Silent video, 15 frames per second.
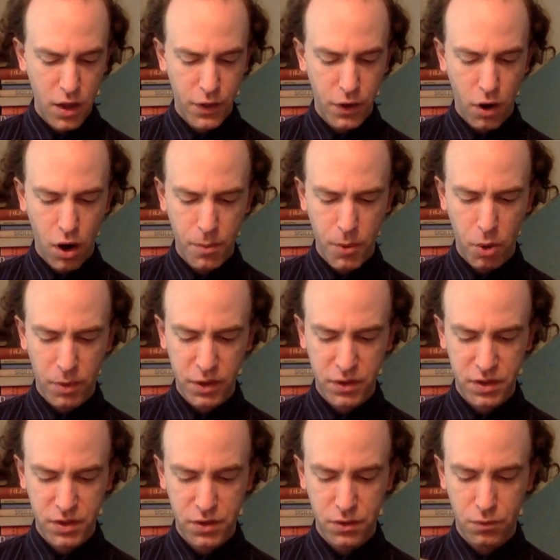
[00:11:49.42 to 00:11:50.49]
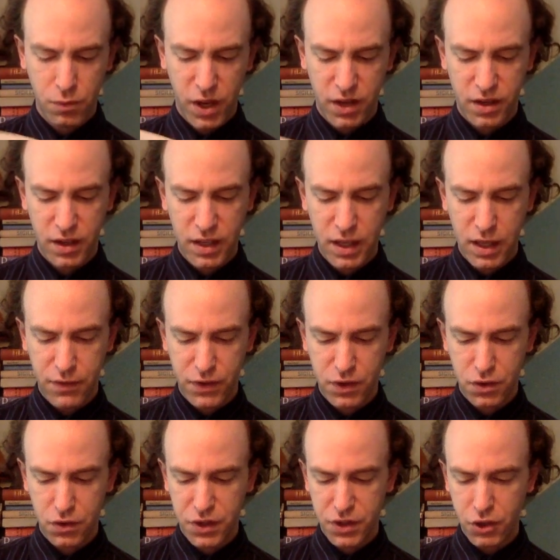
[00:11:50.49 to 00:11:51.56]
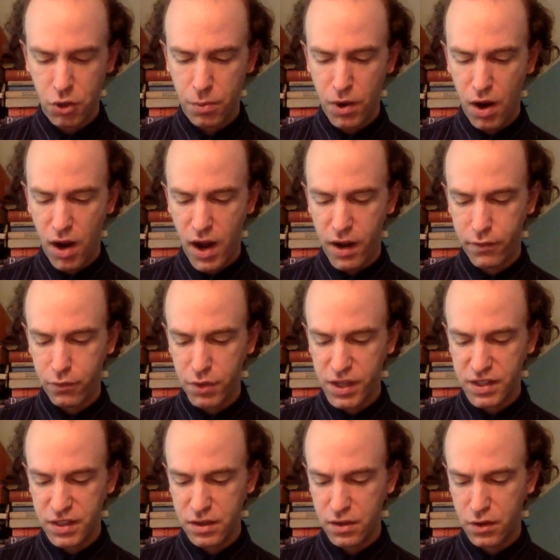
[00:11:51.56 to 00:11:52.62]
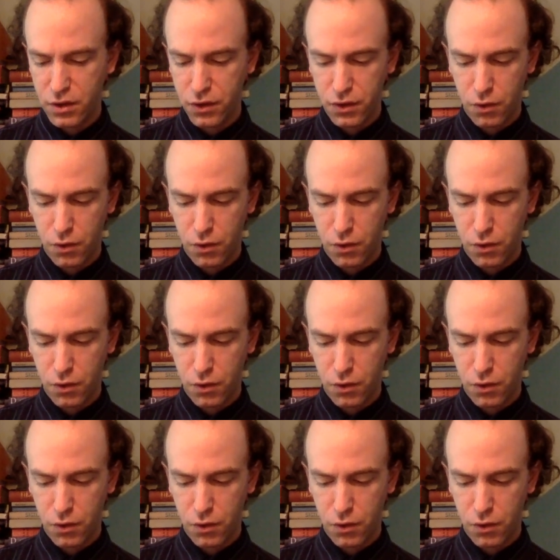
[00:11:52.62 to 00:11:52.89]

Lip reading: There are moments when, even to the sober eye of reason,